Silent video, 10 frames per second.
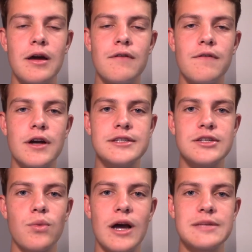
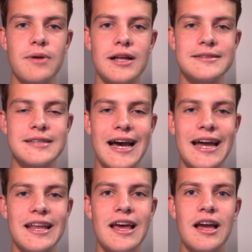versus a West Brom
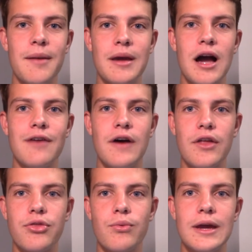side coming off
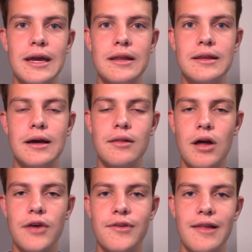a 3-0
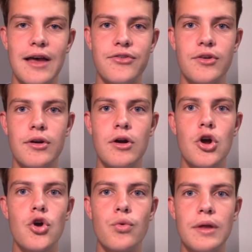loss to Leicester.
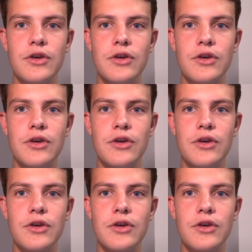Really